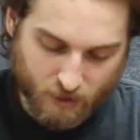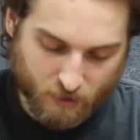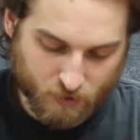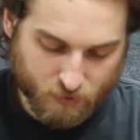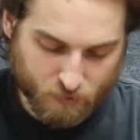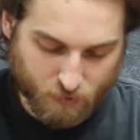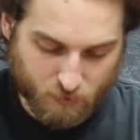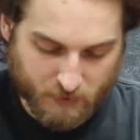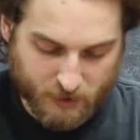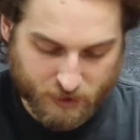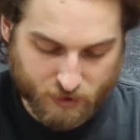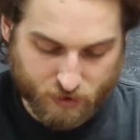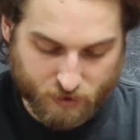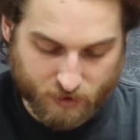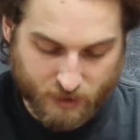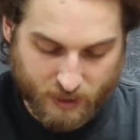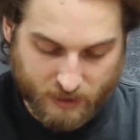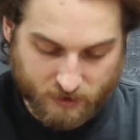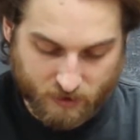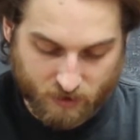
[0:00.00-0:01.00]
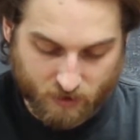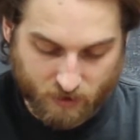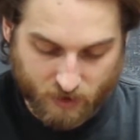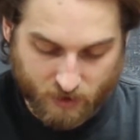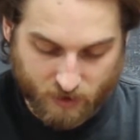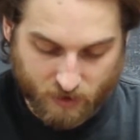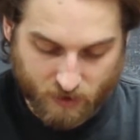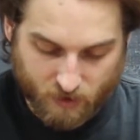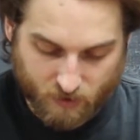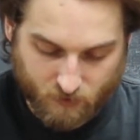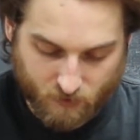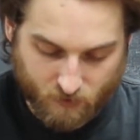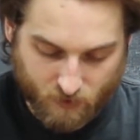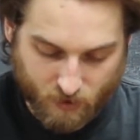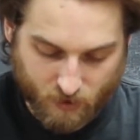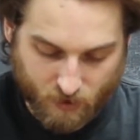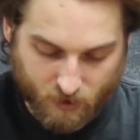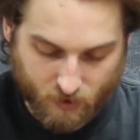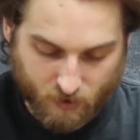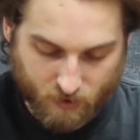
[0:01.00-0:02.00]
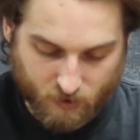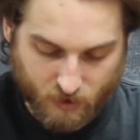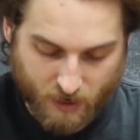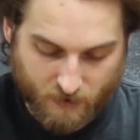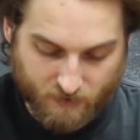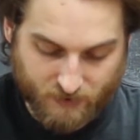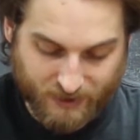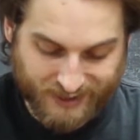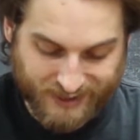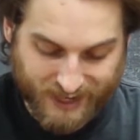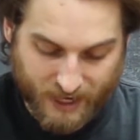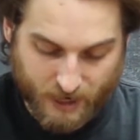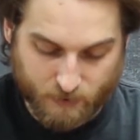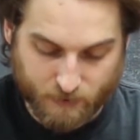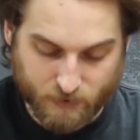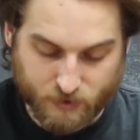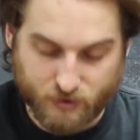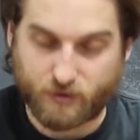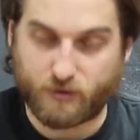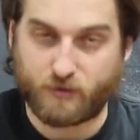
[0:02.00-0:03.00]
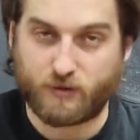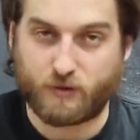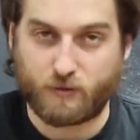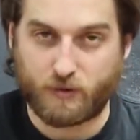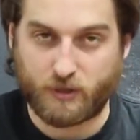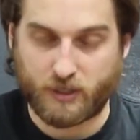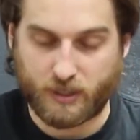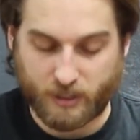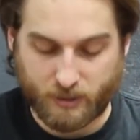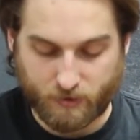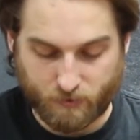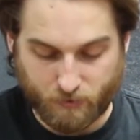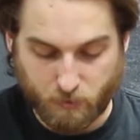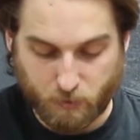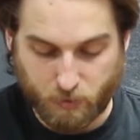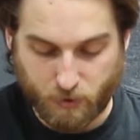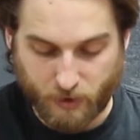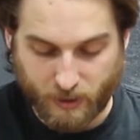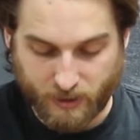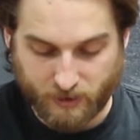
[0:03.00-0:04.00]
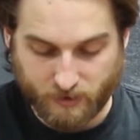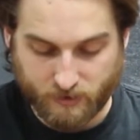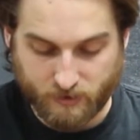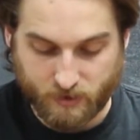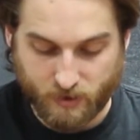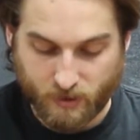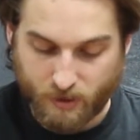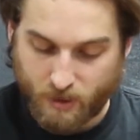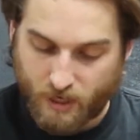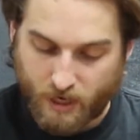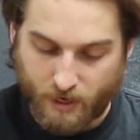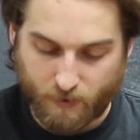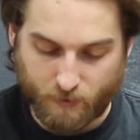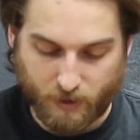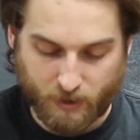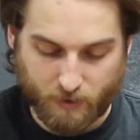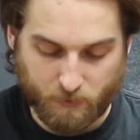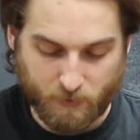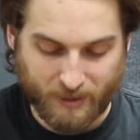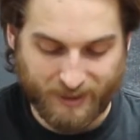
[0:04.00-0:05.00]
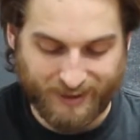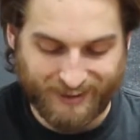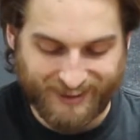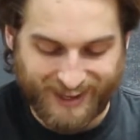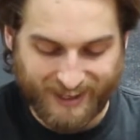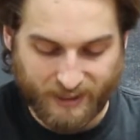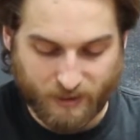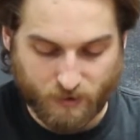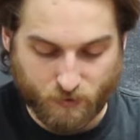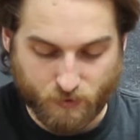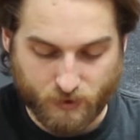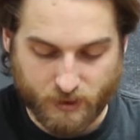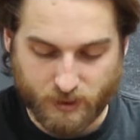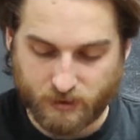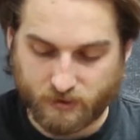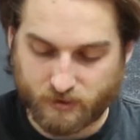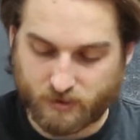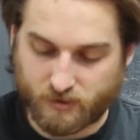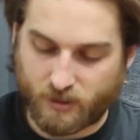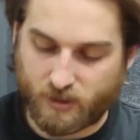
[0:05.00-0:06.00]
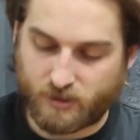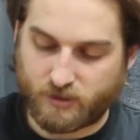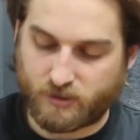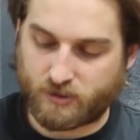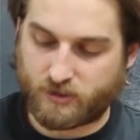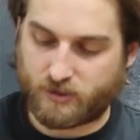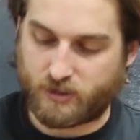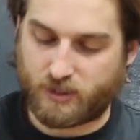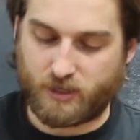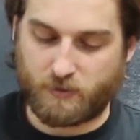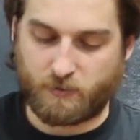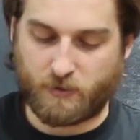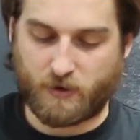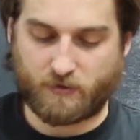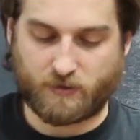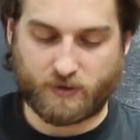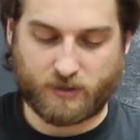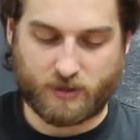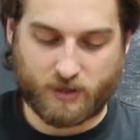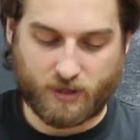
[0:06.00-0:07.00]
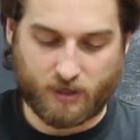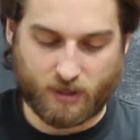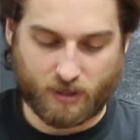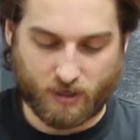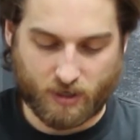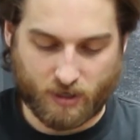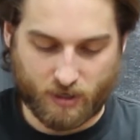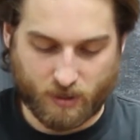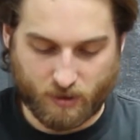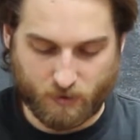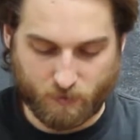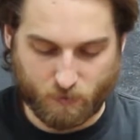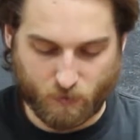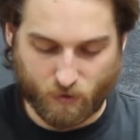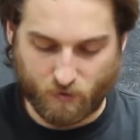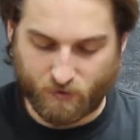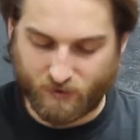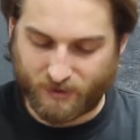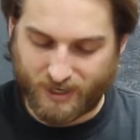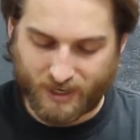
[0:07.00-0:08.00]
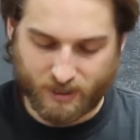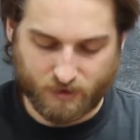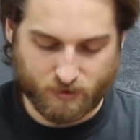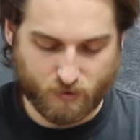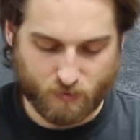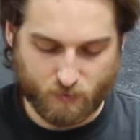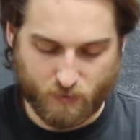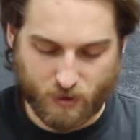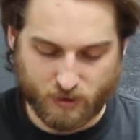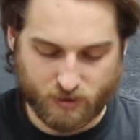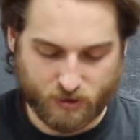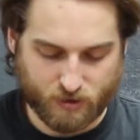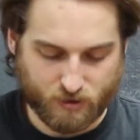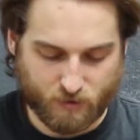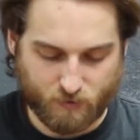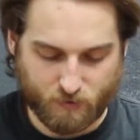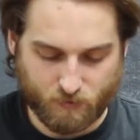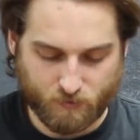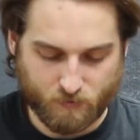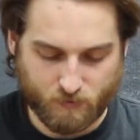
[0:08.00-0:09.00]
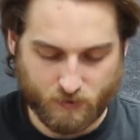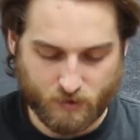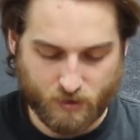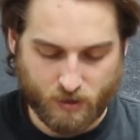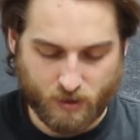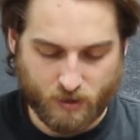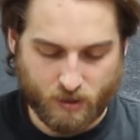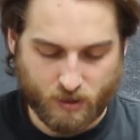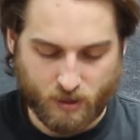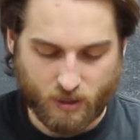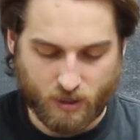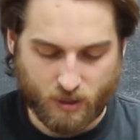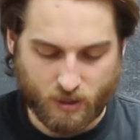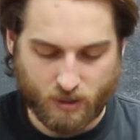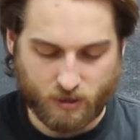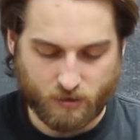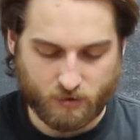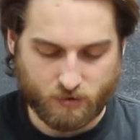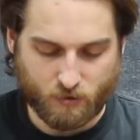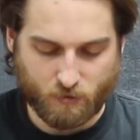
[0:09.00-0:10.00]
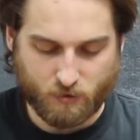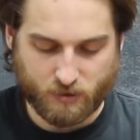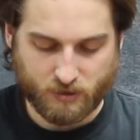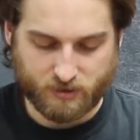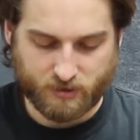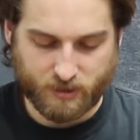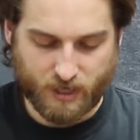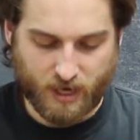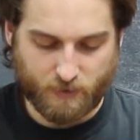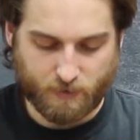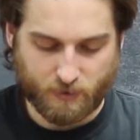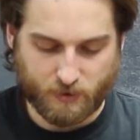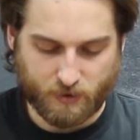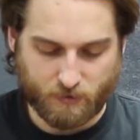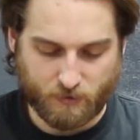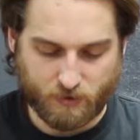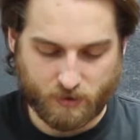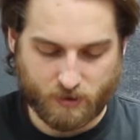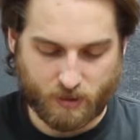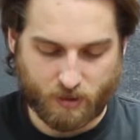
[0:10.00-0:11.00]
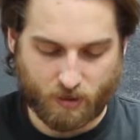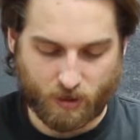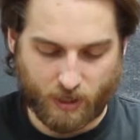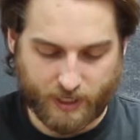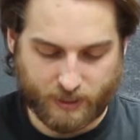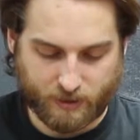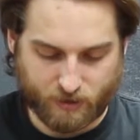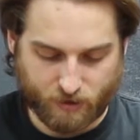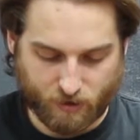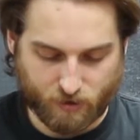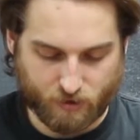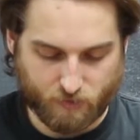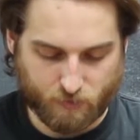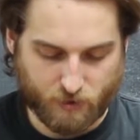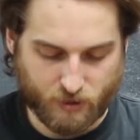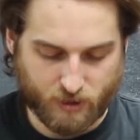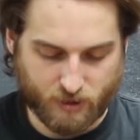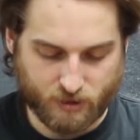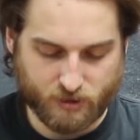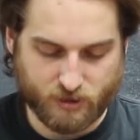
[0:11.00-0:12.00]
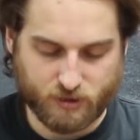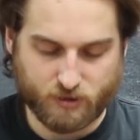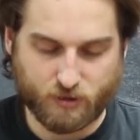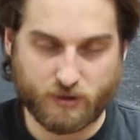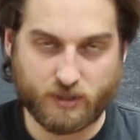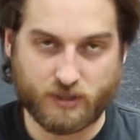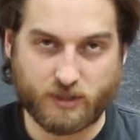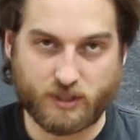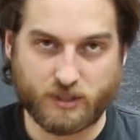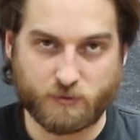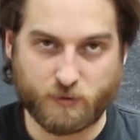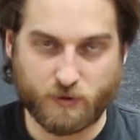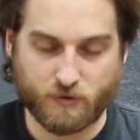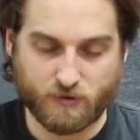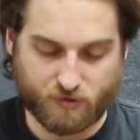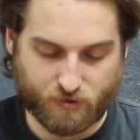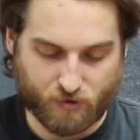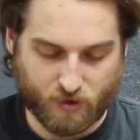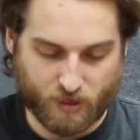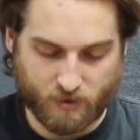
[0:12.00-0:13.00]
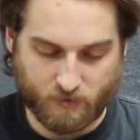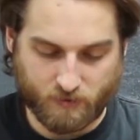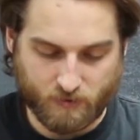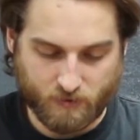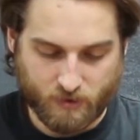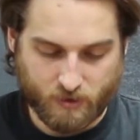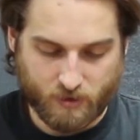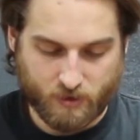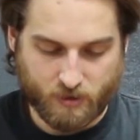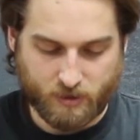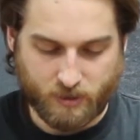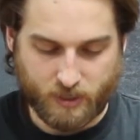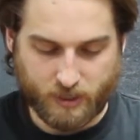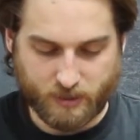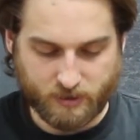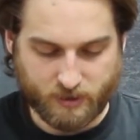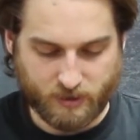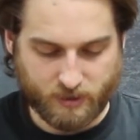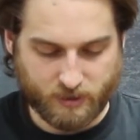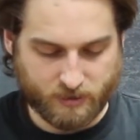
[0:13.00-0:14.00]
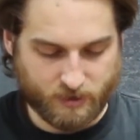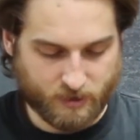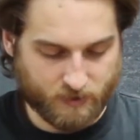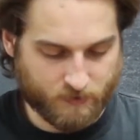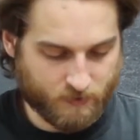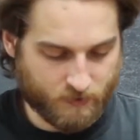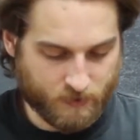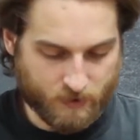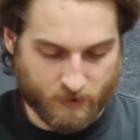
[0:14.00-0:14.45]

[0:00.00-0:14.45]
You guys want to make sure that's clean. If you have any damage to it, want to get it replaced, I recommend a light grease just to keep everything moving. Not too much. You don't want it sloppy, you don't want it to collect dirt, but just so that this moves free, nice and easy.